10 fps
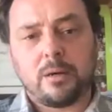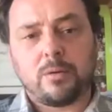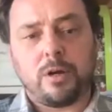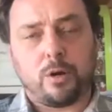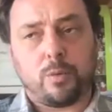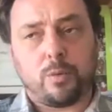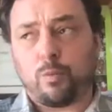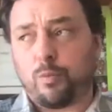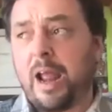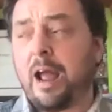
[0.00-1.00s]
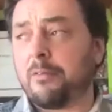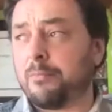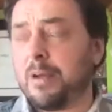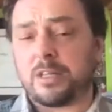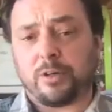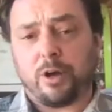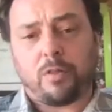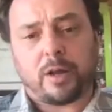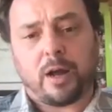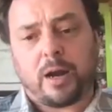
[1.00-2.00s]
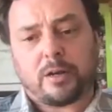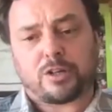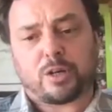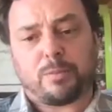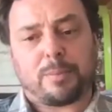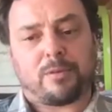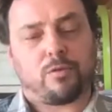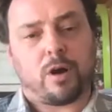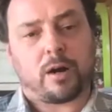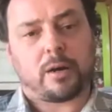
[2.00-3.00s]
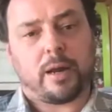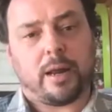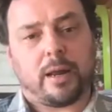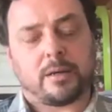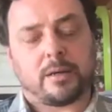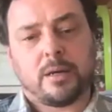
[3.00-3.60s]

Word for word: you know, we have basically all the continents are made up of rock and